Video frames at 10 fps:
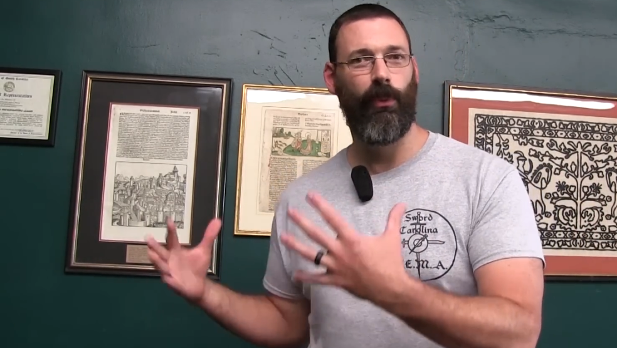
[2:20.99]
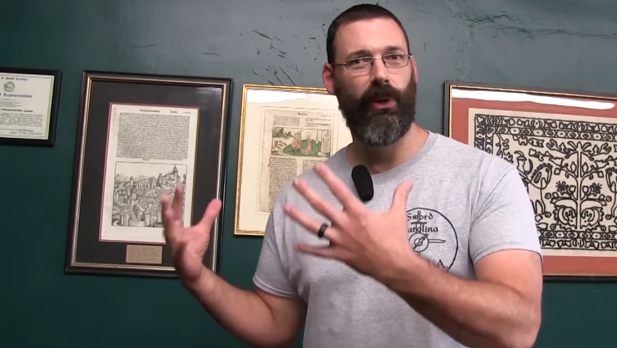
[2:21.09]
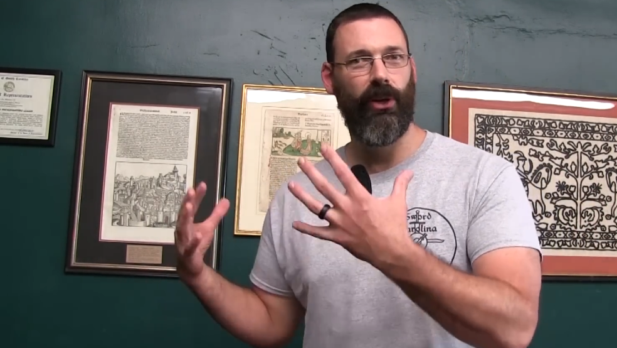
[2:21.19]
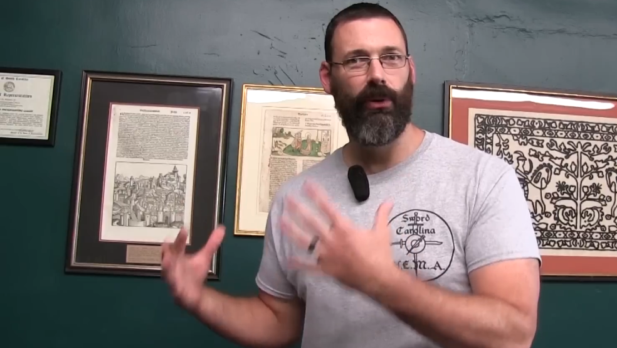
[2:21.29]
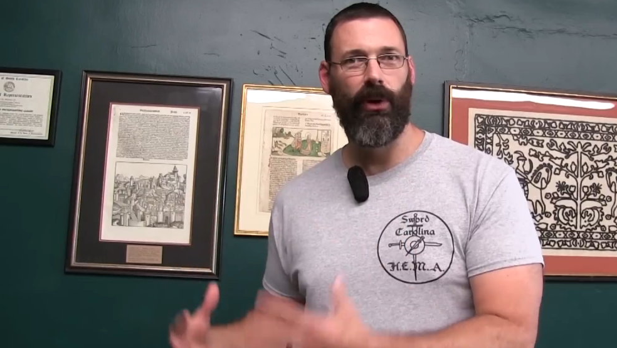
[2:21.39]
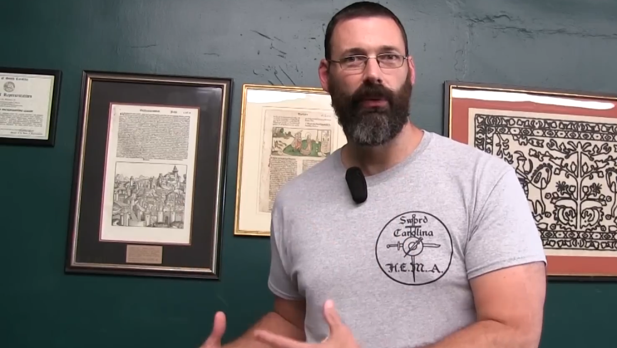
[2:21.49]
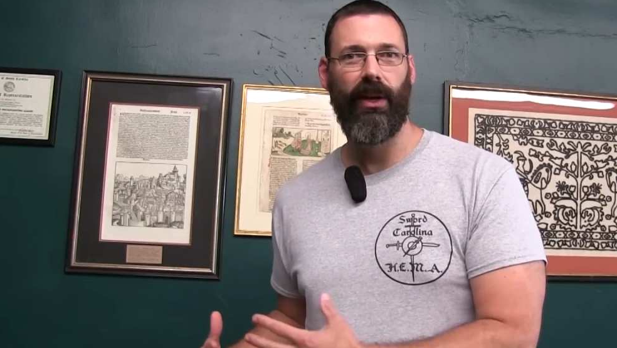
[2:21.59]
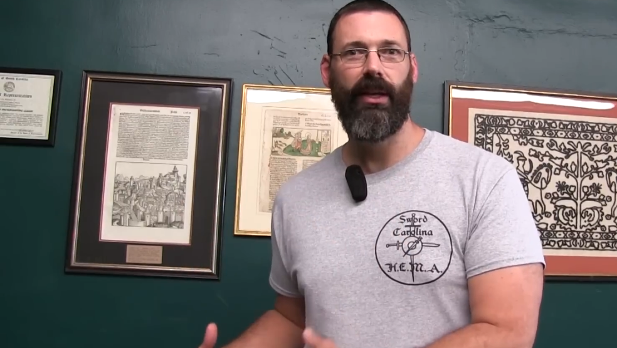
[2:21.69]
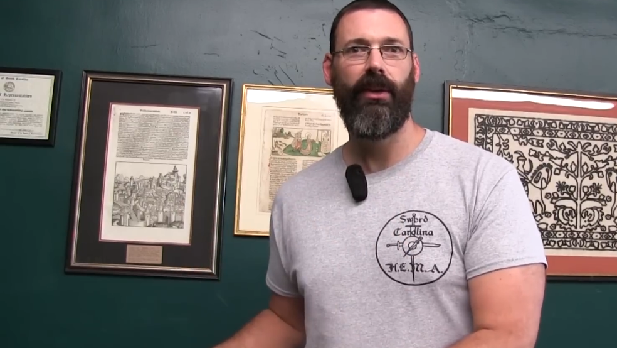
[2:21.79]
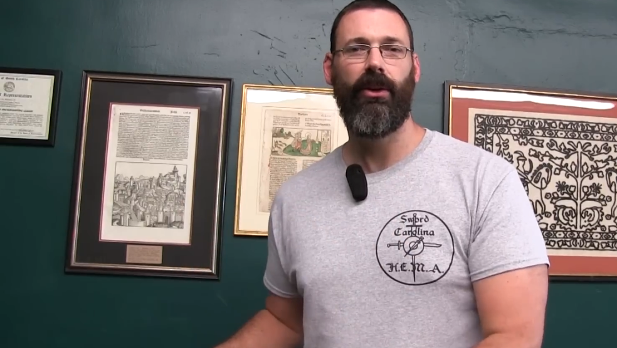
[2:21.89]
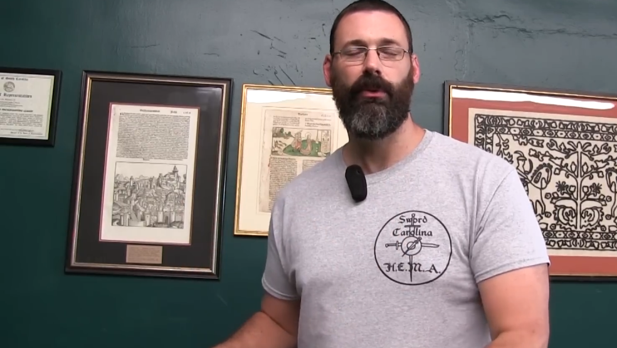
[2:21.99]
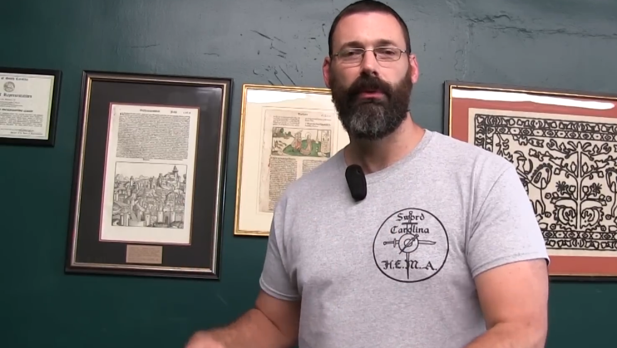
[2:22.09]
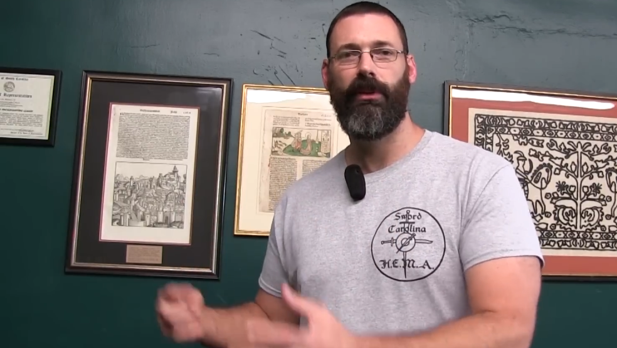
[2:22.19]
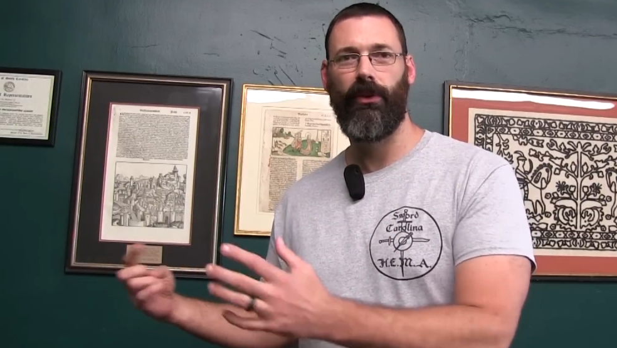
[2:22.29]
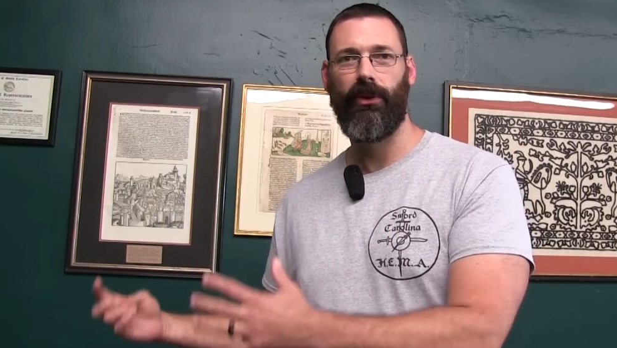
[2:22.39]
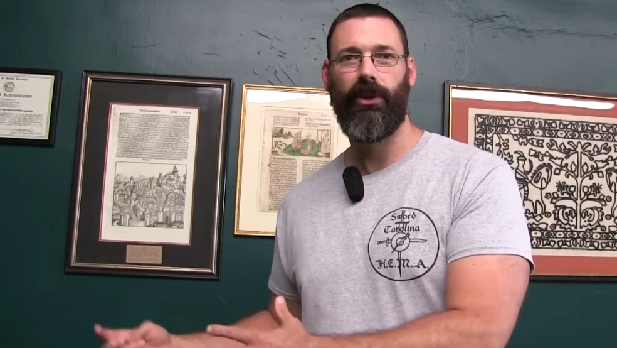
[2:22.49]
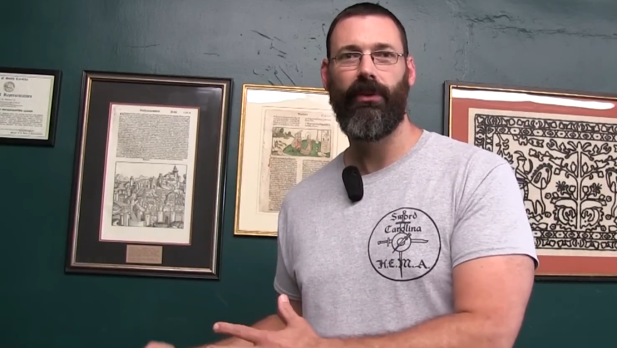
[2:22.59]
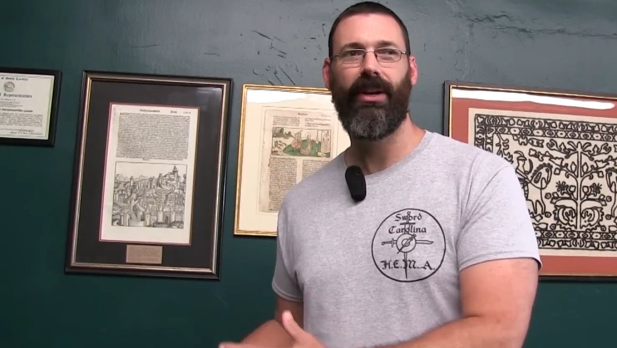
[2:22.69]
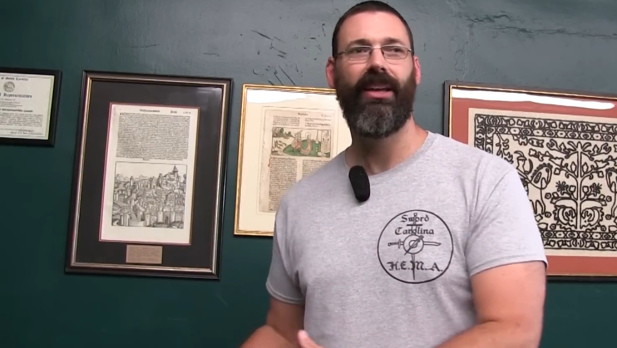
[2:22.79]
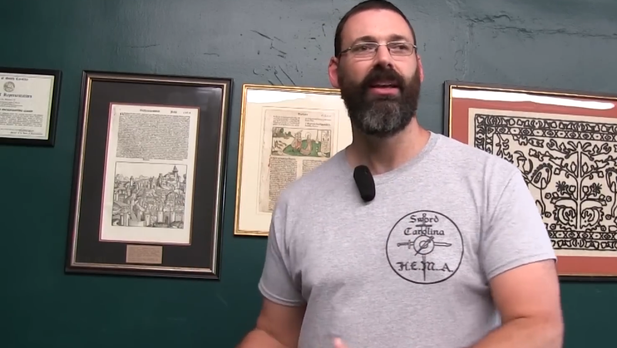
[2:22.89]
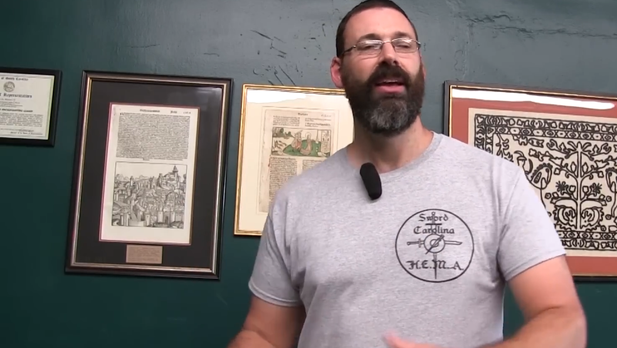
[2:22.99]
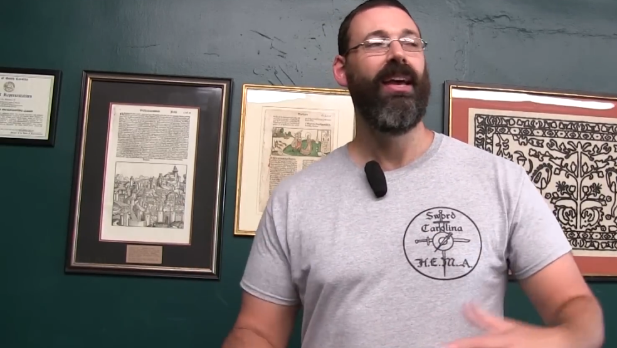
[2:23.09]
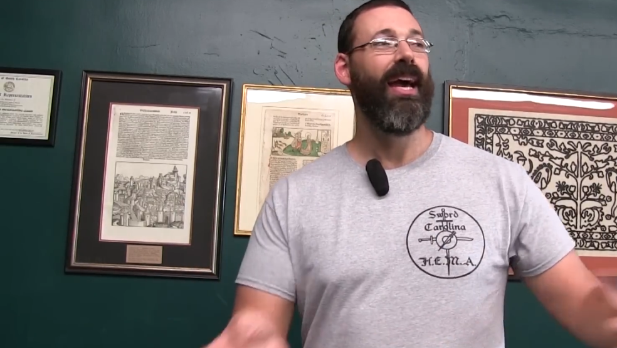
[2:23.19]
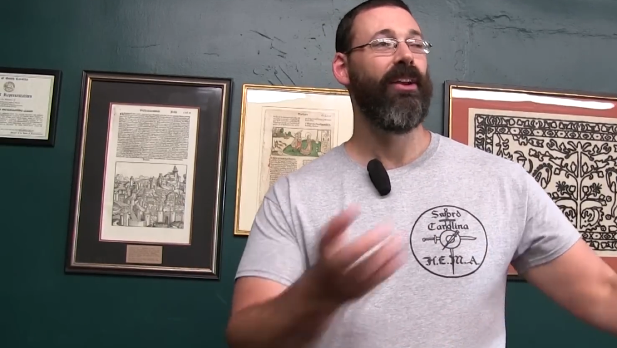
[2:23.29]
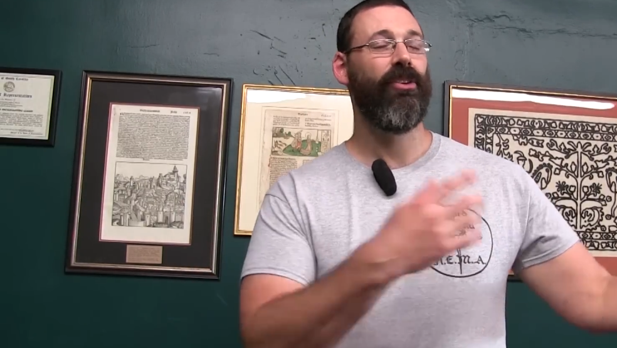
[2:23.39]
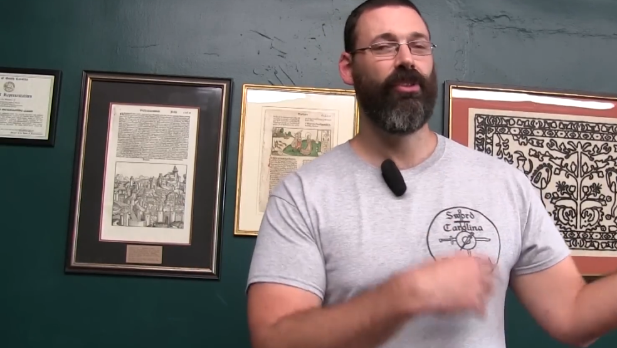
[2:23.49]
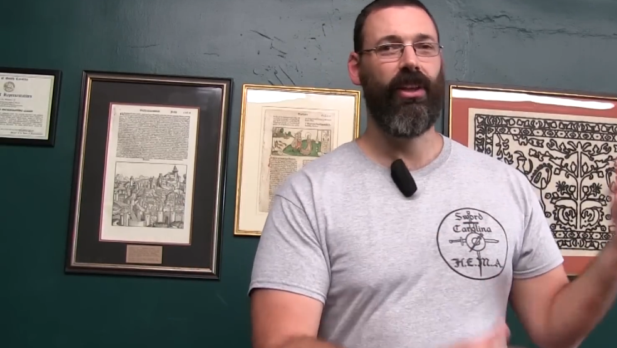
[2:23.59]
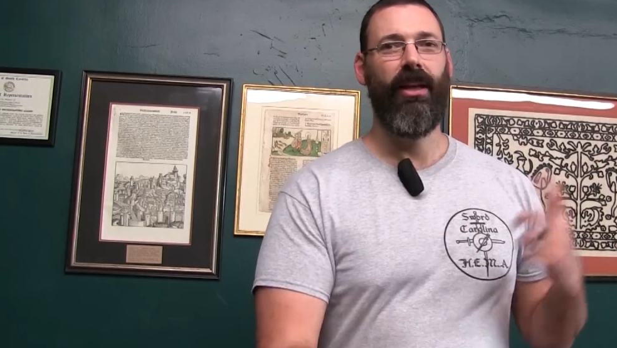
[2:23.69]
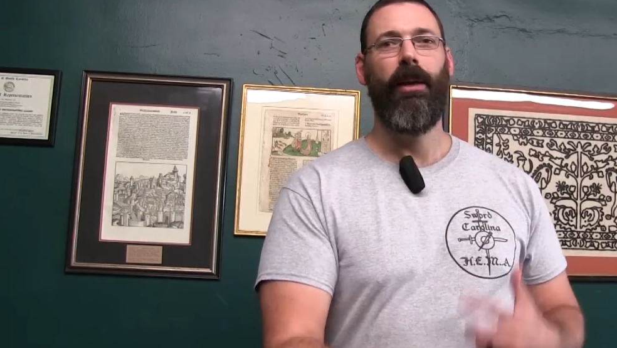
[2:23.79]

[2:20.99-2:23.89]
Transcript: what we know already or what we've learned already and just